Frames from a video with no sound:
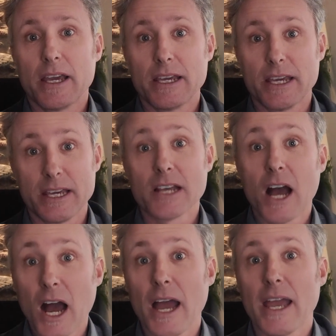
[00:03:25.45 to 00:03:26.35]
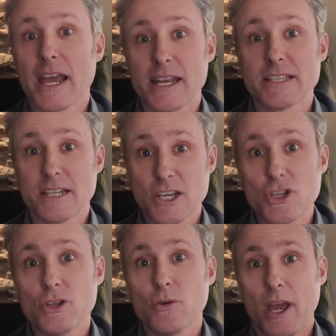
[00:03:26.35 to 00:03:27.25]
is high and is an
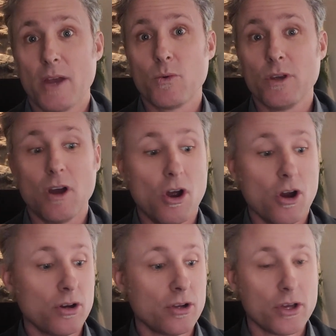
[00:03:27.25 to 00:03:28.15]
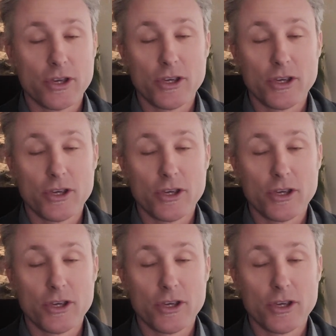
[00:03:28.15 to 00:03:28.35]
issue, and we are